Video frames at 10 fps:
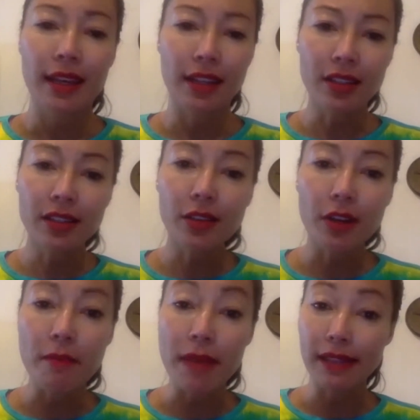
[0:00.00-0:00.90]
also our
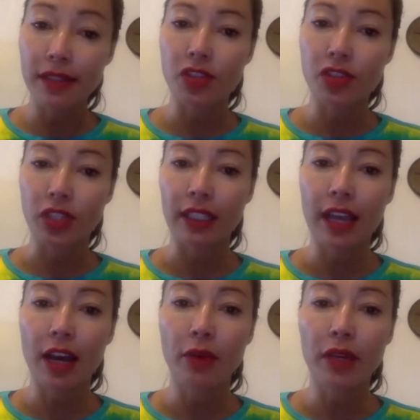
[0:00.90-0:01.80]
messaging and
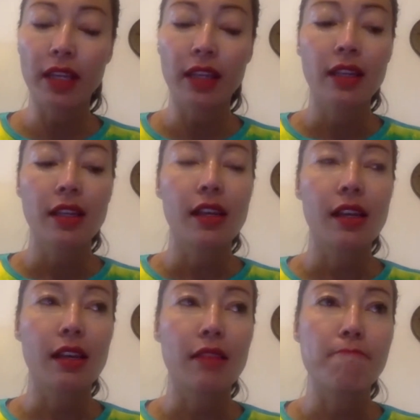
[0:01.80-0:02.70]
how we
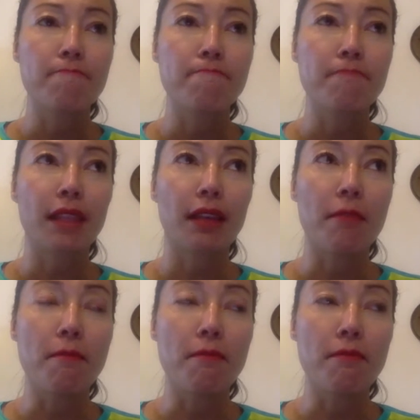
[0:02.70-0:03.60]
um,
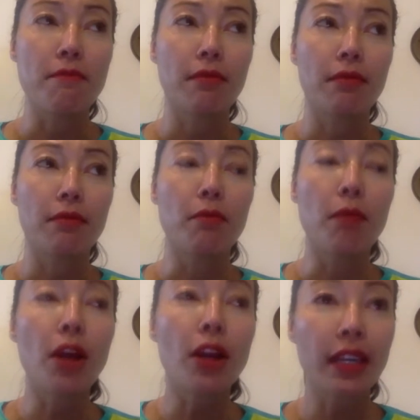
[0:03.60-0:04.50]

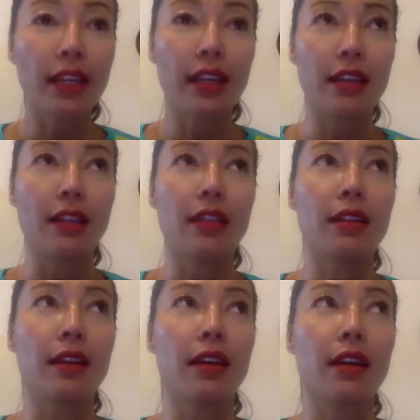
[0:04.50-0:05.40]
market
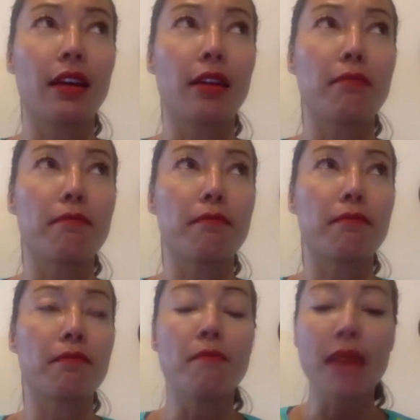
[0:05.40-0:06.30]
and
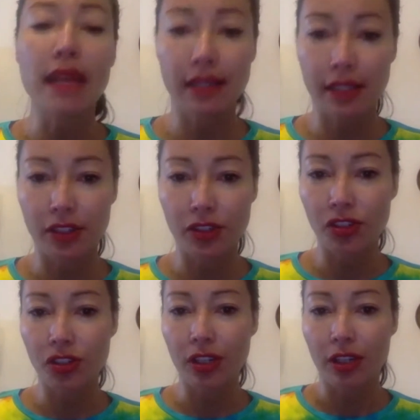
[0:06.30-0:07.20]

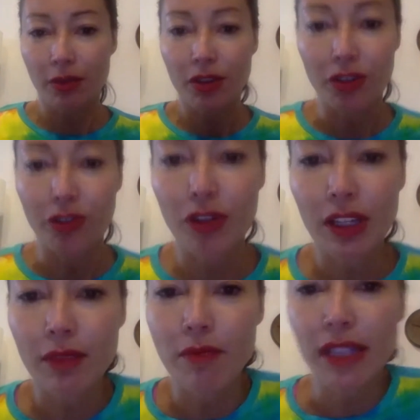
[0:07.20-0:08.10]
message,
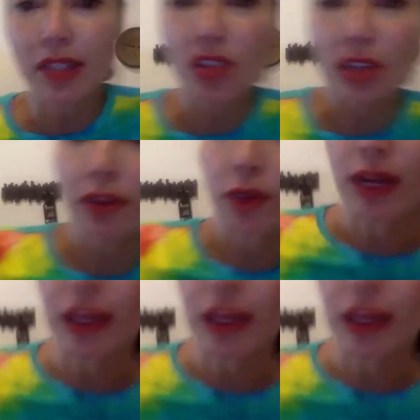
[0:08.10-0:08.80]
create the messaging around the